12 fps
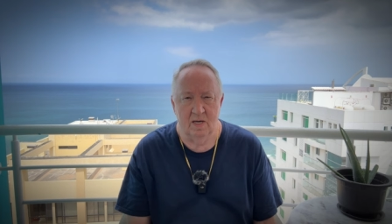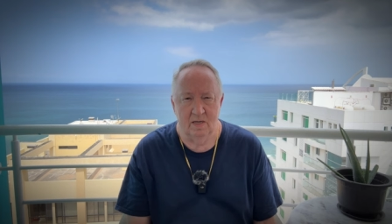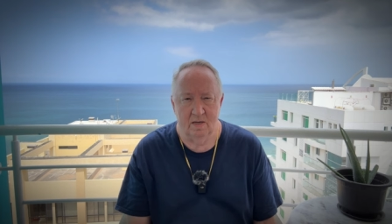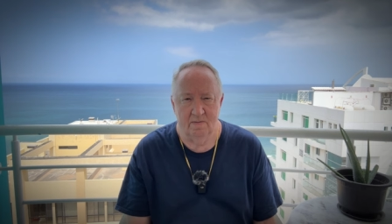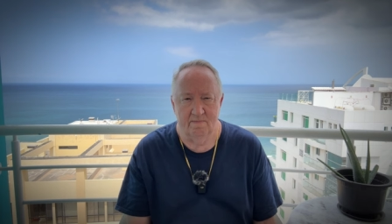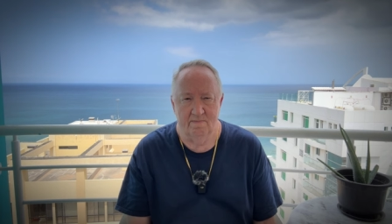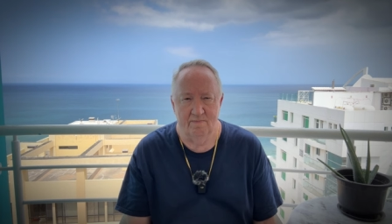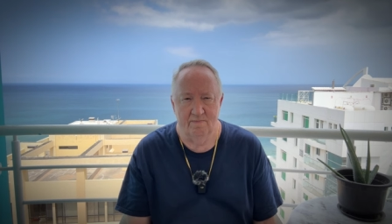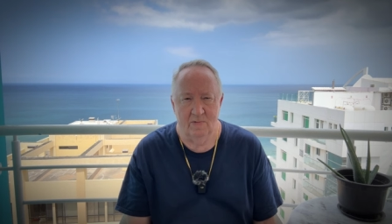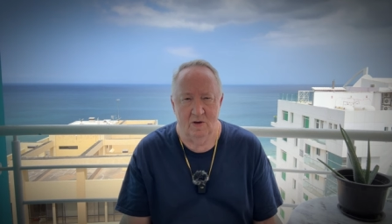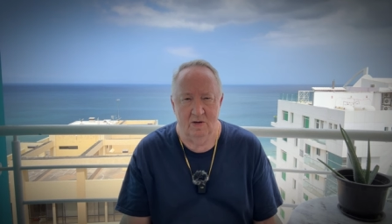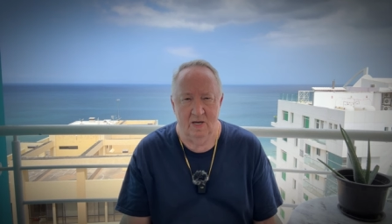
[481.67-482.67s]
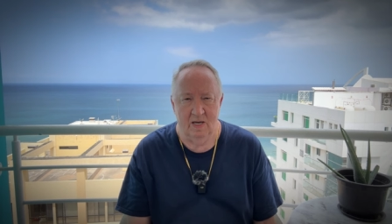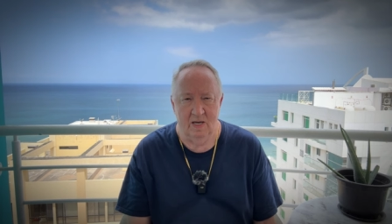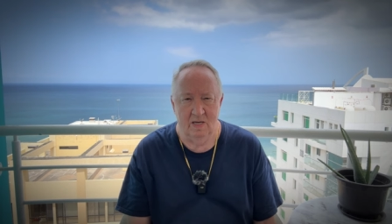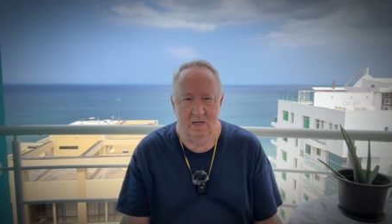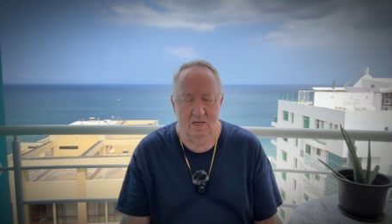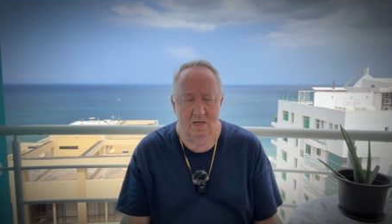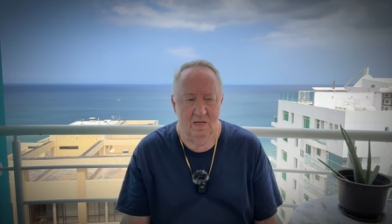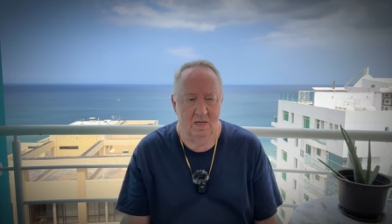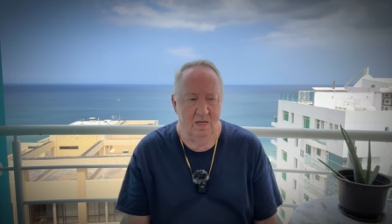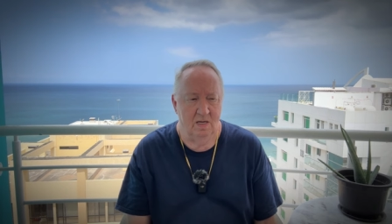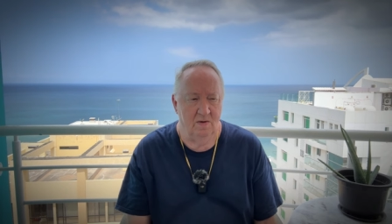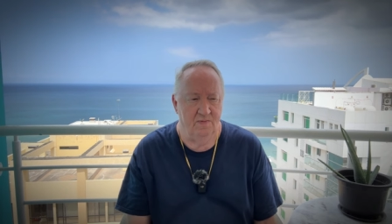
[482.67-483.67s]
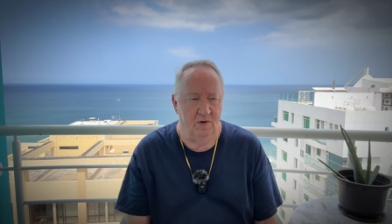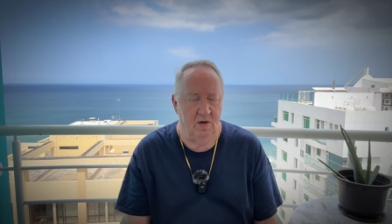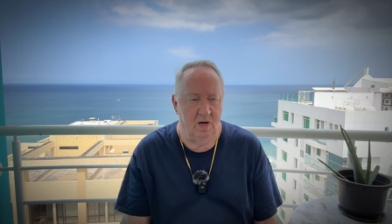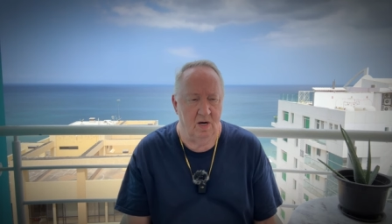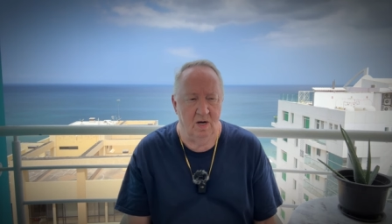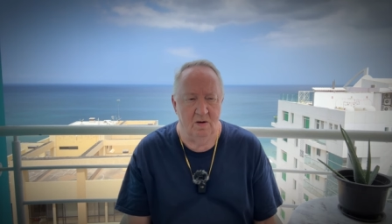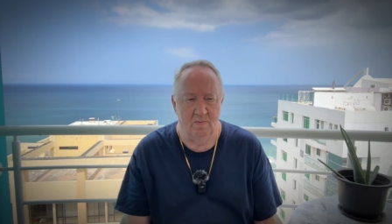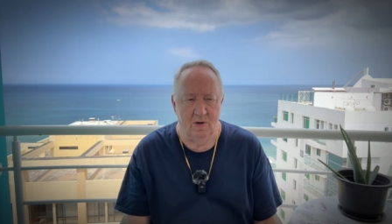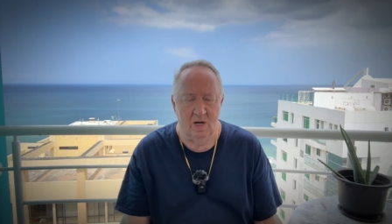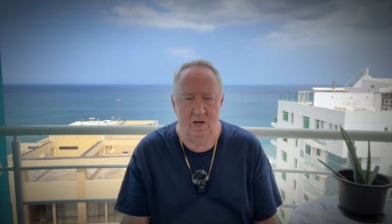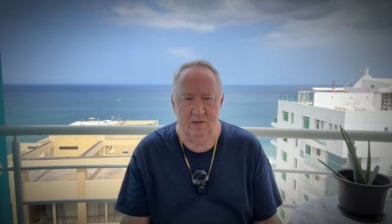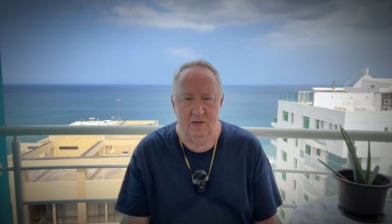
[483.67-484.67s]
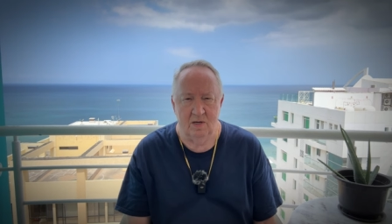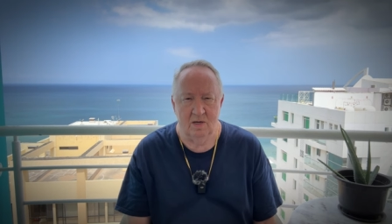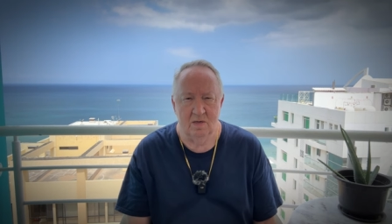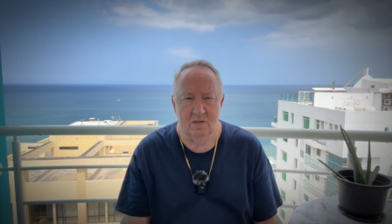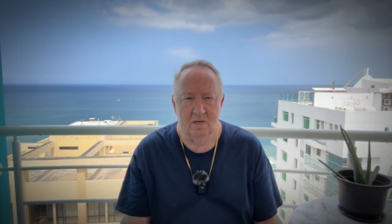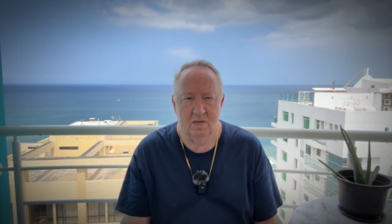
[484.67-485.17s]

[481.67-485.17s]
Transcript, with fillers: it. Okay? If you're here in Manta,